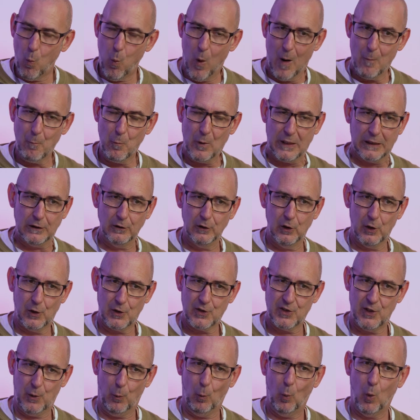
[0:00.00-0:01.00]
When we
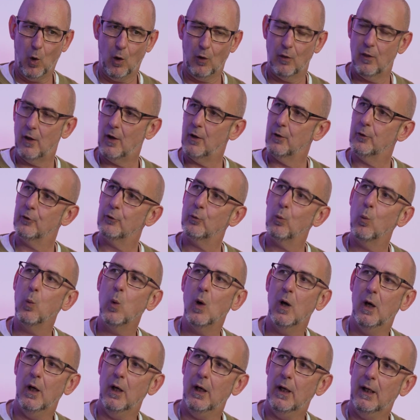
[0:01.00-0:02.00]
looked at what those
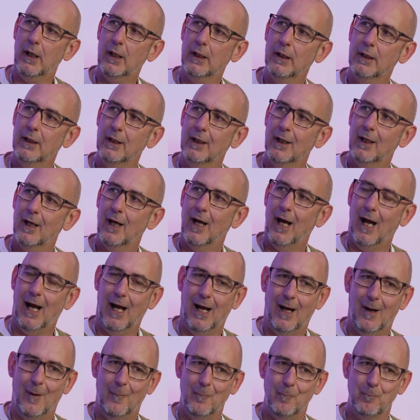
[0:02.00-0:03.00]
were,
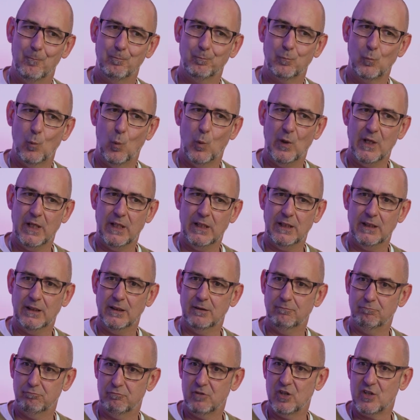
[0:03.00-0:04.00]

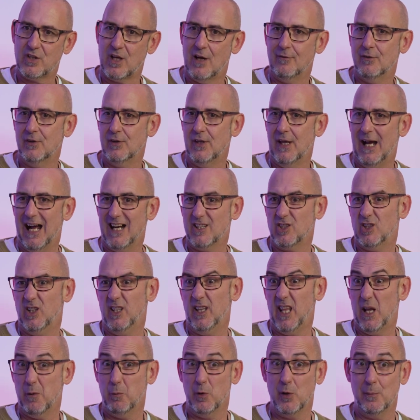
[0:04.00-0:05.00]
we discovered that
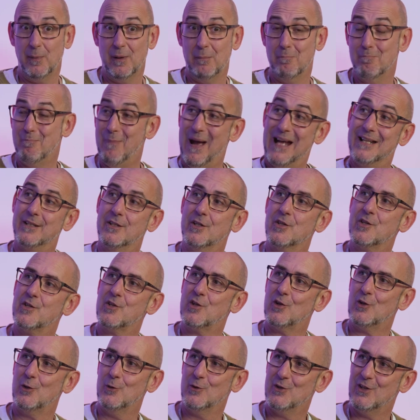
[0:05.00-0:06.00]
actually they would have been better
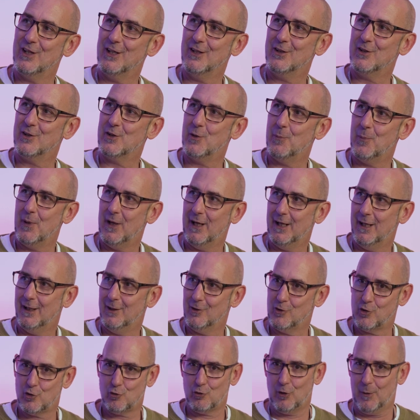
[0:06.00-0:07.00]
suited to
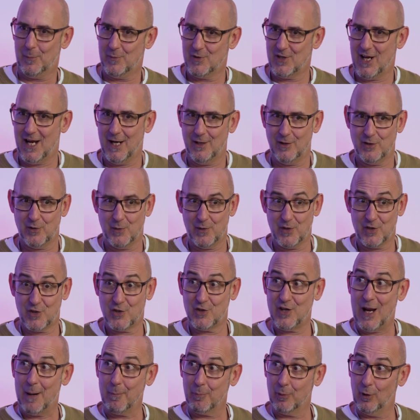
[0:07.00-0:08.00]
being stripped out to a
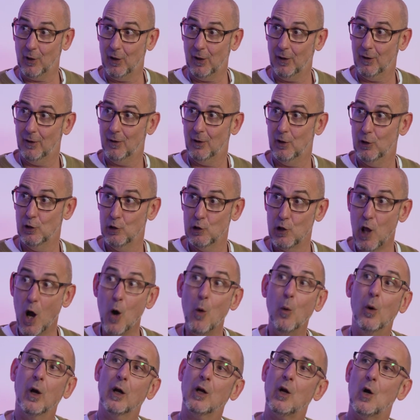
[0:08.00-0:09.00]
separate,
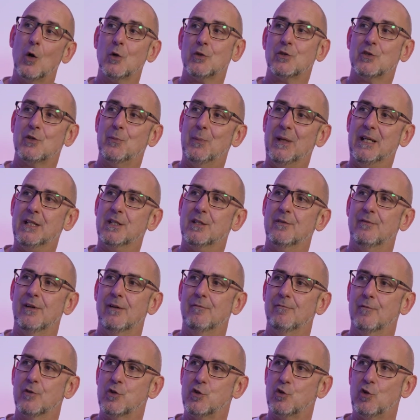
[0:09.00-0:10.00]
lower cost piece of
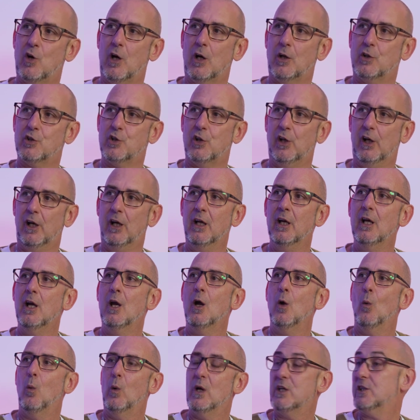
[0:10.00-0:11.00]
infrastructure,
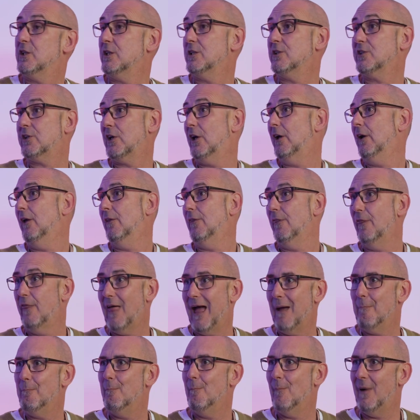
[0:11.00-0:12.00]
which in turn
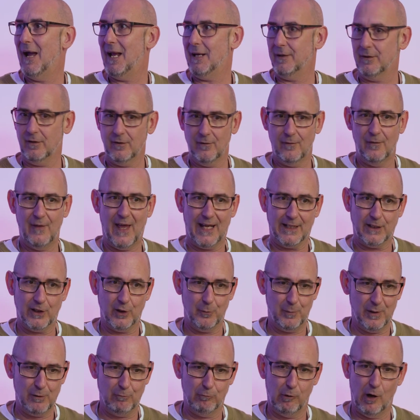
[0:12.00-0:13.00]
then meant they
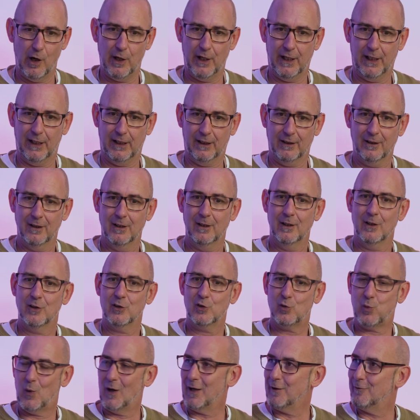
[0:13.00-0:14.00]
could be running
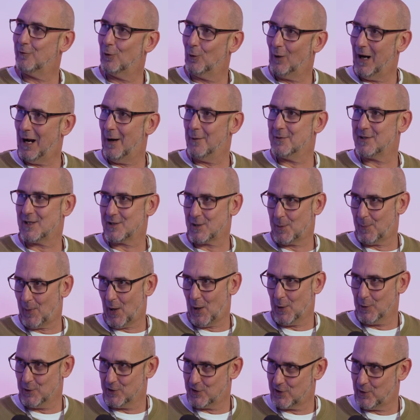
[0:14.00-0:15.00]
24 hours as
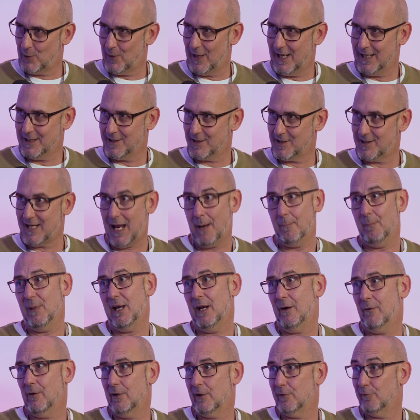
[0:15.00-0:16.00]
opposed to a set
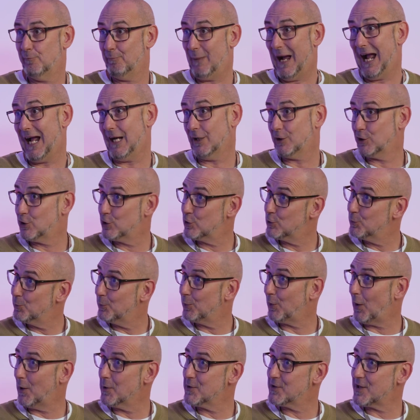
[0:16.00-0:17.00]
period of batch
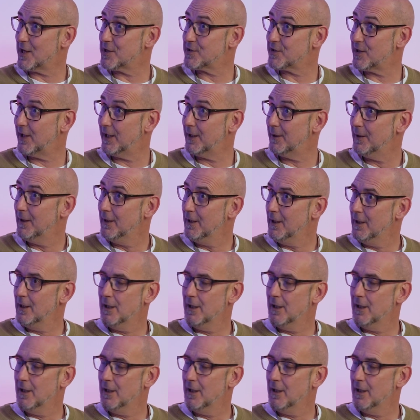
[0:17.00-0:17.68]
processing.